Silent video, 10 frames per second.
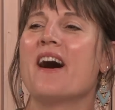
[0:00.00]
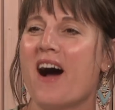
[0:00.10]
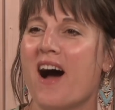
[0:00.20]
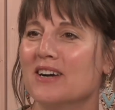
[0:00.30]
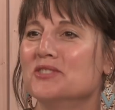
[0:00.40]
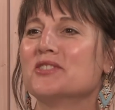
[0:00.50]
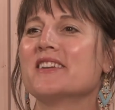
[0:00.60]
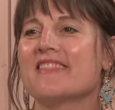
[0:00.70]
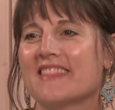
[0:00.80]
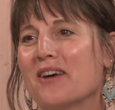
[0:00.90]

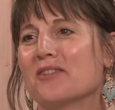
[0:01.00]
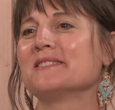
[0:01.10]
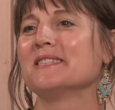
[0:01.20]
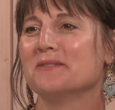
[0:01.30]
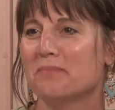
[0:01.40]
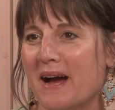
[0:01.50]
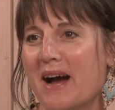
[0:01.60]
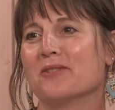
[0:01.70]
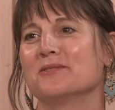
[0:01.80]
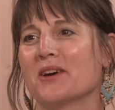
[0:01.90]
100,000
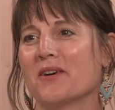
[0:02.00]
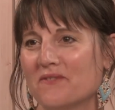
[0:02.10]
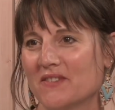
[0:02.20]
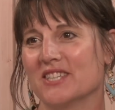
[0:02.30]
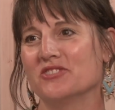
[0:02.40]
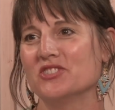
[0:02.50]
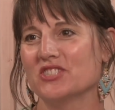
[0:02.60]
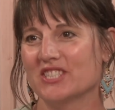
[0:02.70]
pounds of fudge a